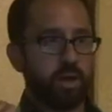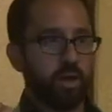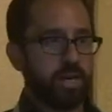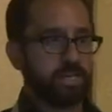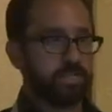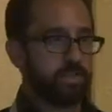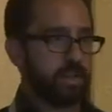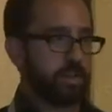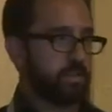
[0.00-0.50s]

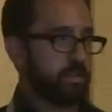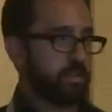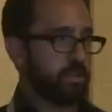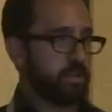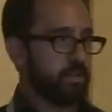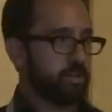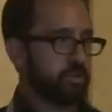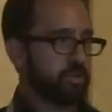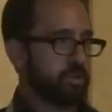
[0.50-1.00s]

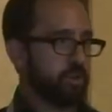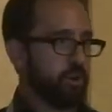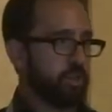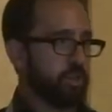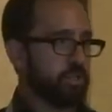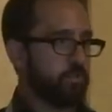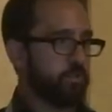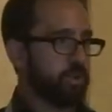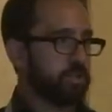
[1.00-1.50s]
identities are
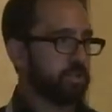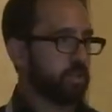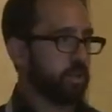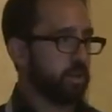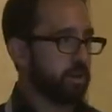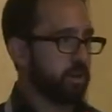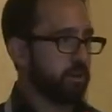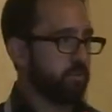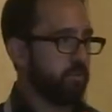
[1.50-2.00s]
starting to be
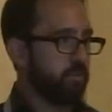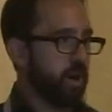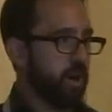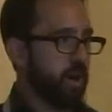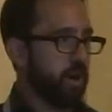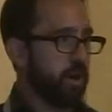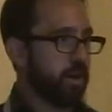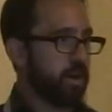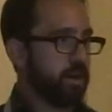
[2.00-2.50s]

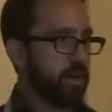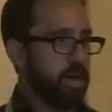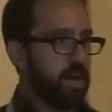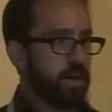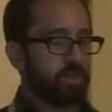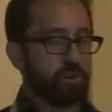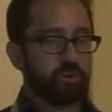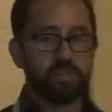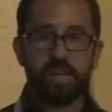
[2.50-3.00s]
solidified,
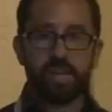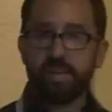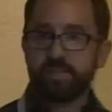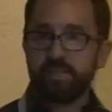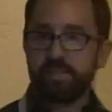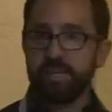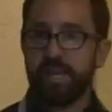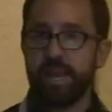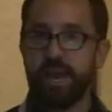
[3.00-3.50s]
they're
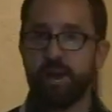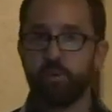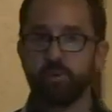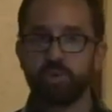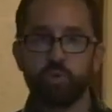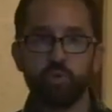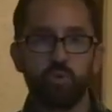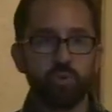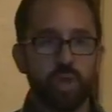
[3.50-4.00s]
testing
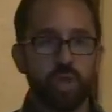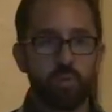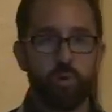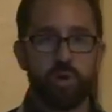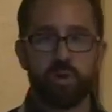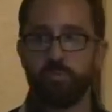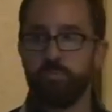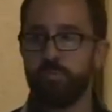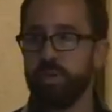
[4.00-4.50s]
out who they
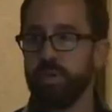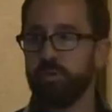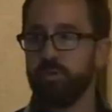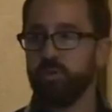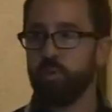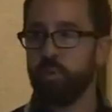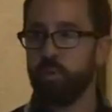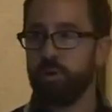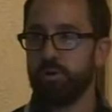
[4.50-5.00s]
want to be in
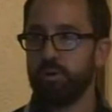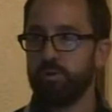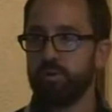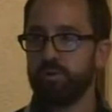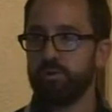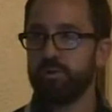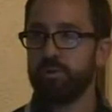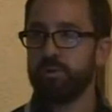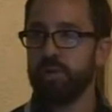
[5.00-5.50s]
the
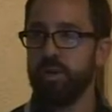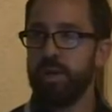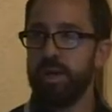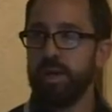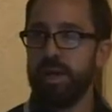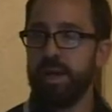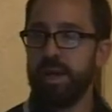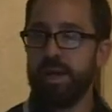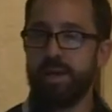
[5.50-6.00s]
world,
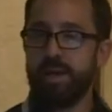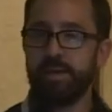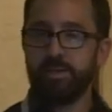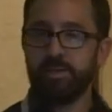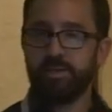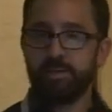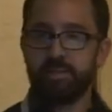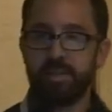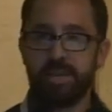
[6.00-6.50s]

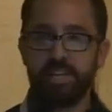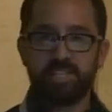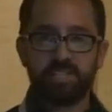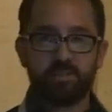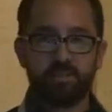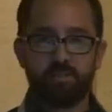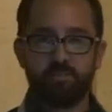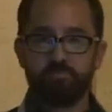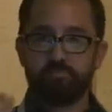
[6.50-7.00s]
and
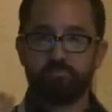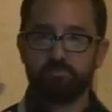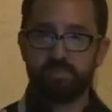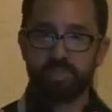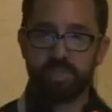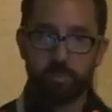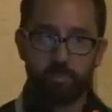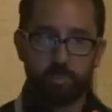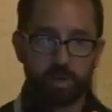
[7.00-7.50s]
it's
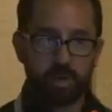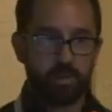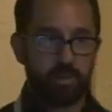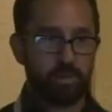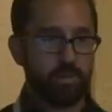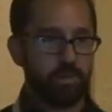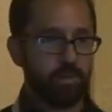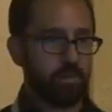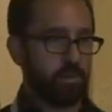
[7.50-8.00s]

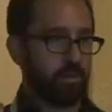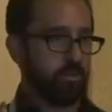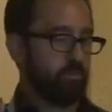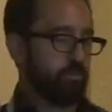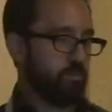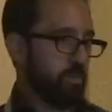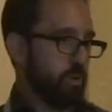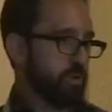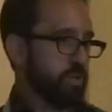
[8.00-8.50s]
typically,
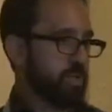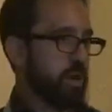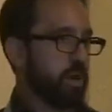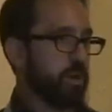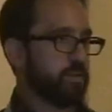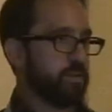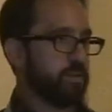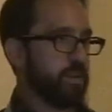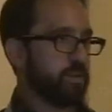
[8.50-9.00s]
in most
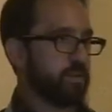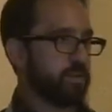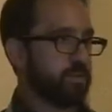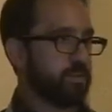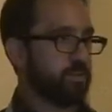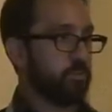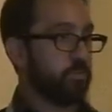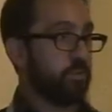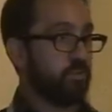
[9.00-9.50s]

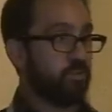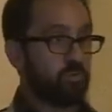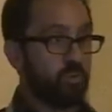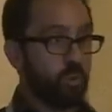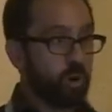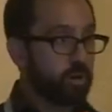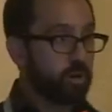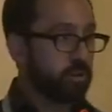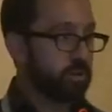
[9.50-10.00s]
contexts,
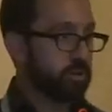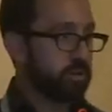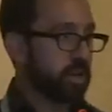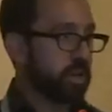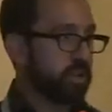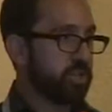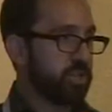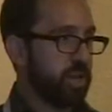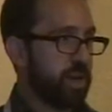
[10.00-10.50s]
before they're
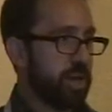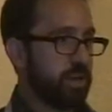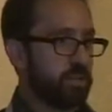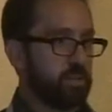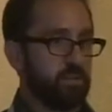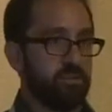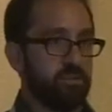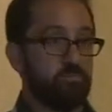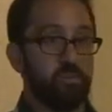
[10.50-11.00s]
sexually
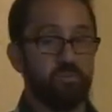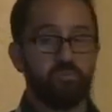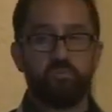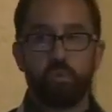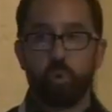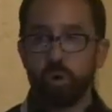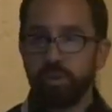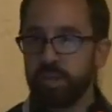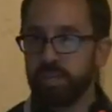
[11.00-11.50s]
active,
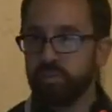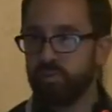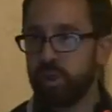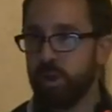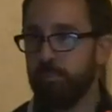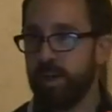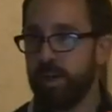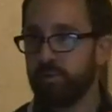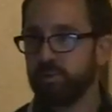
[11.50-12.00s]
before they
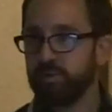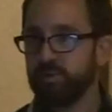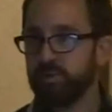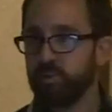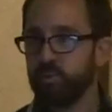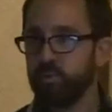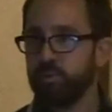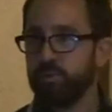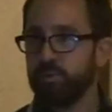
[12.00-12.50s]
drop out of
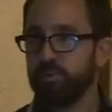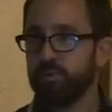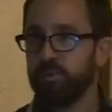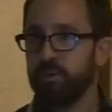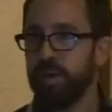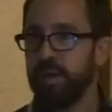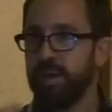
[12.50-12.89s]
school,